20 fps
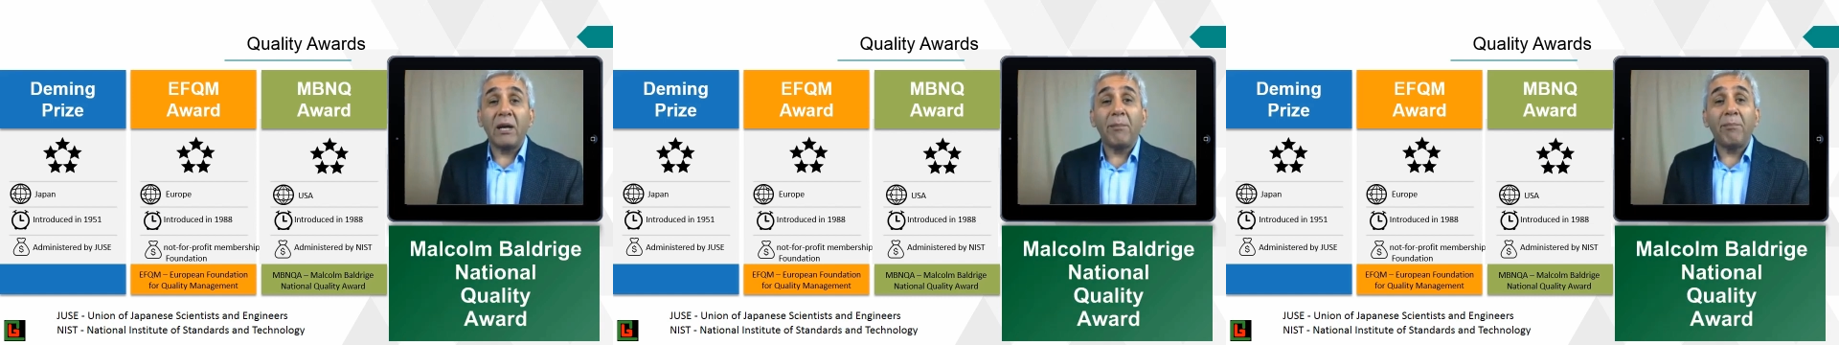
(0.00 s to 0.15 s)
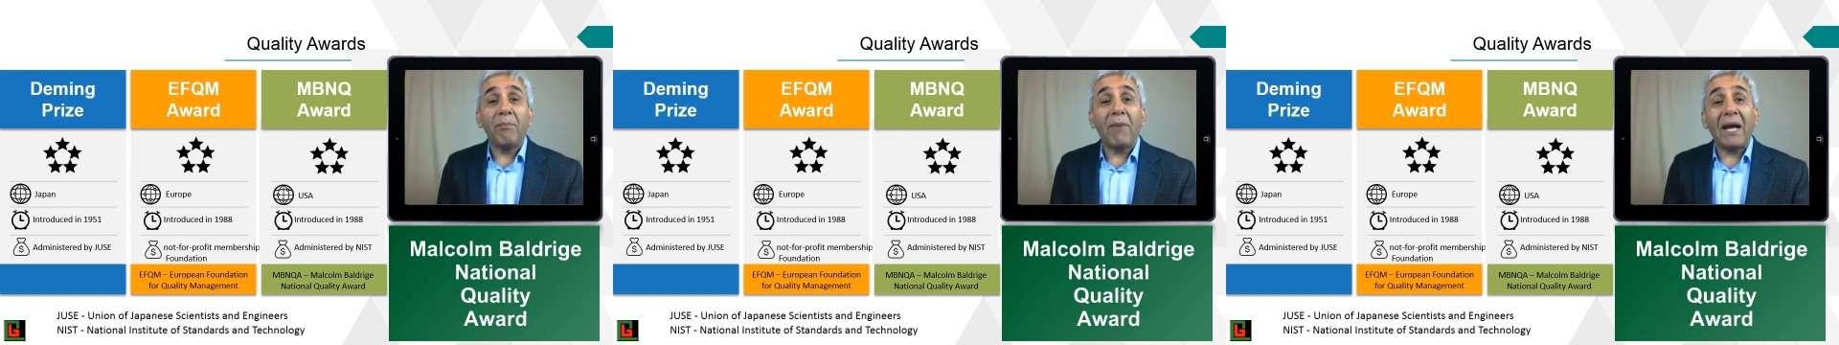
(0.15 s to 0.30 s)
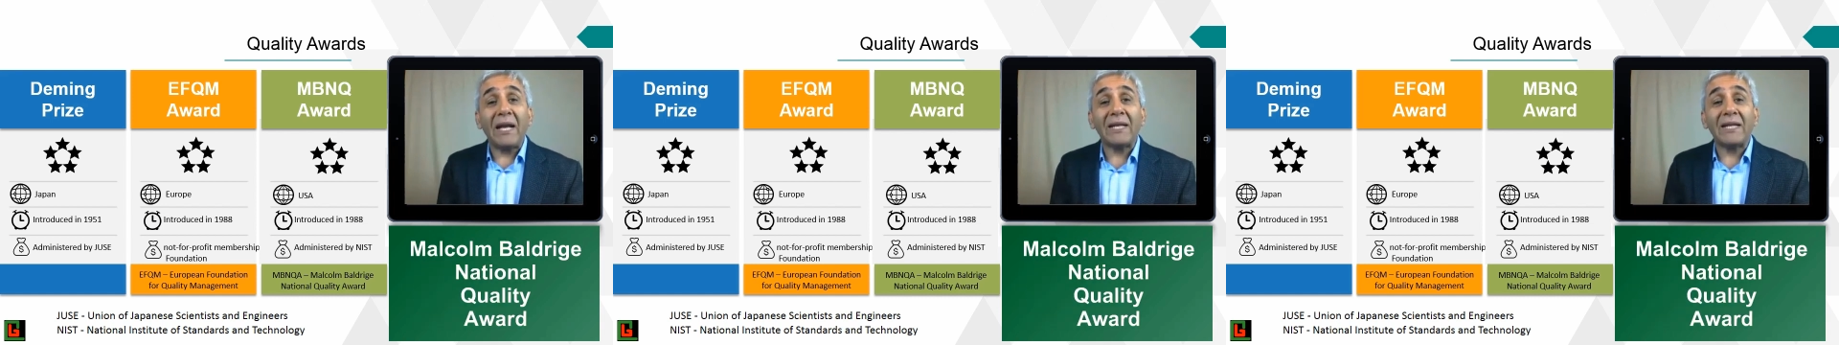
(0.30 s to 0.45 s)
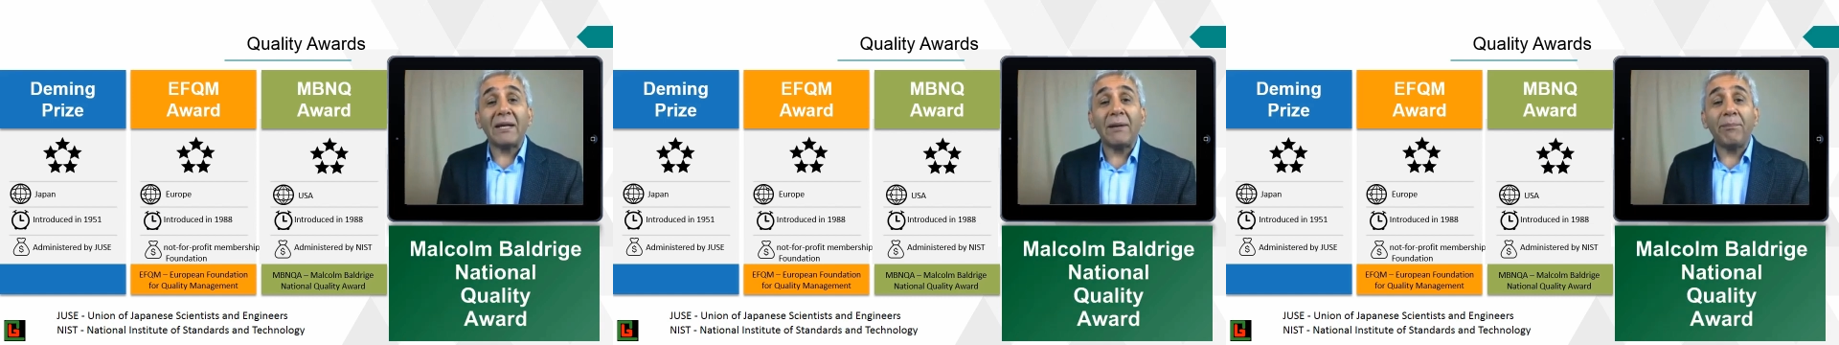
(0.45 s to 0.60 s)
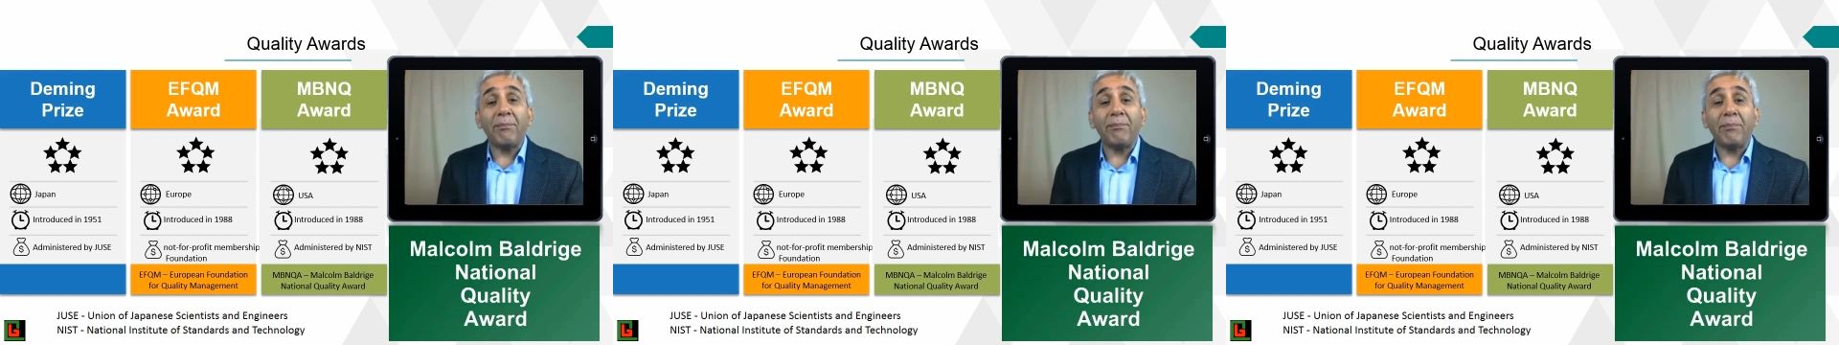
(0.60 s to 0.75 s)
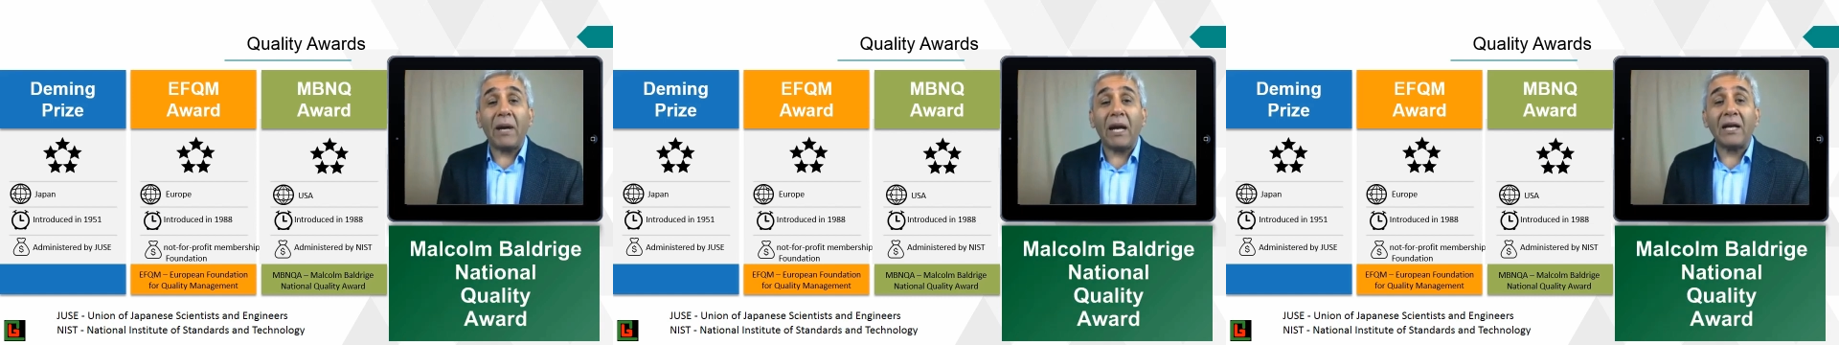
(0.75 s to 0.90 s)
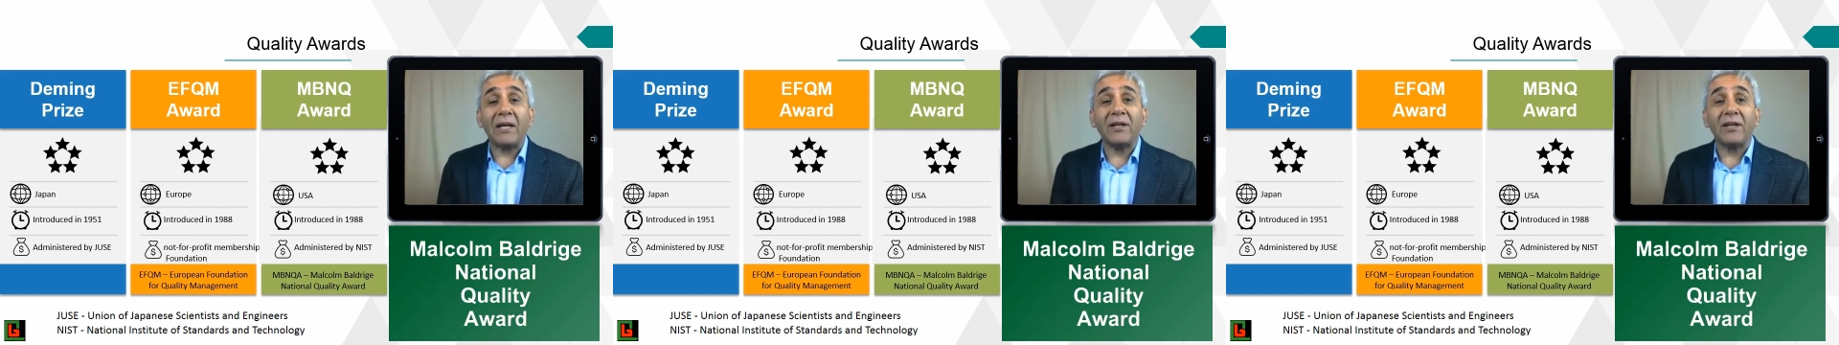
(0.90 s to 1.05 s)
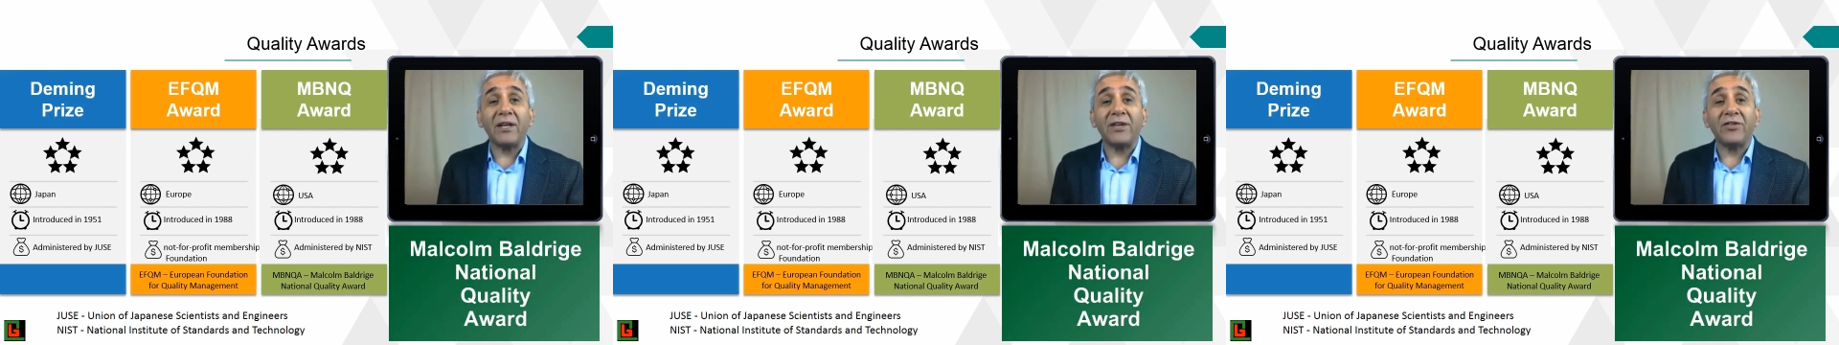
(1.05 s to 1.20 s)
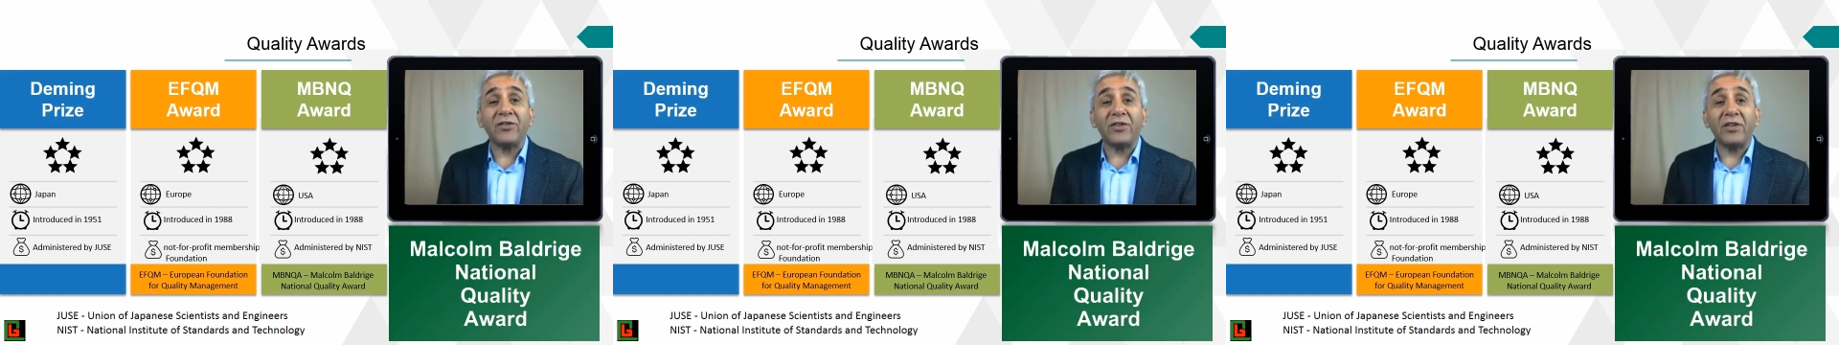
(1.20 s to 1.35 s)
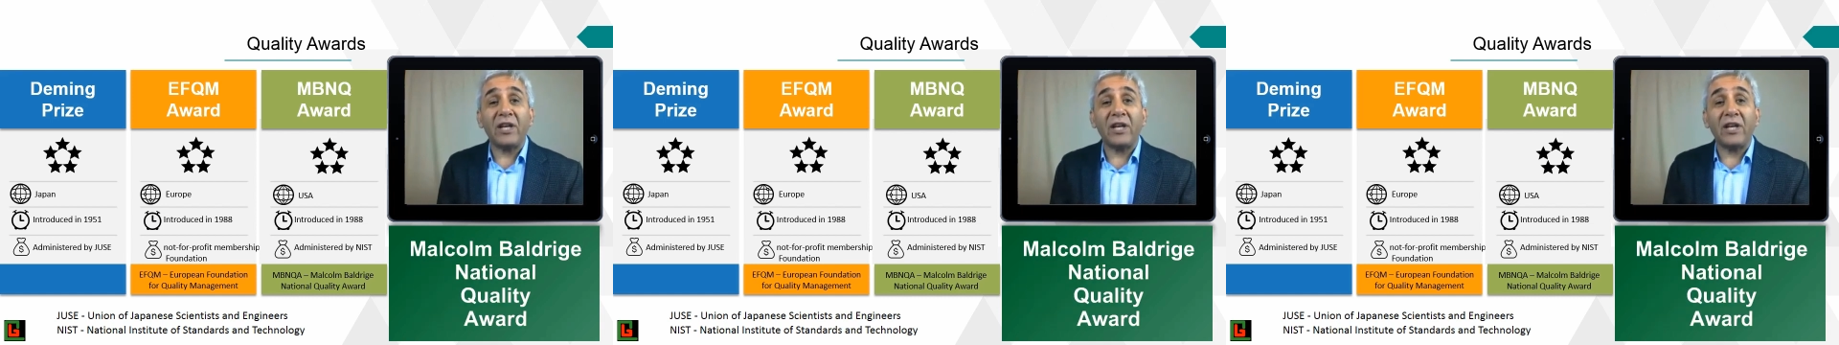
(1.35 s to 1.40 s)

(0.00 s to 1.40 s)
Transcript: Malcolm Baldrige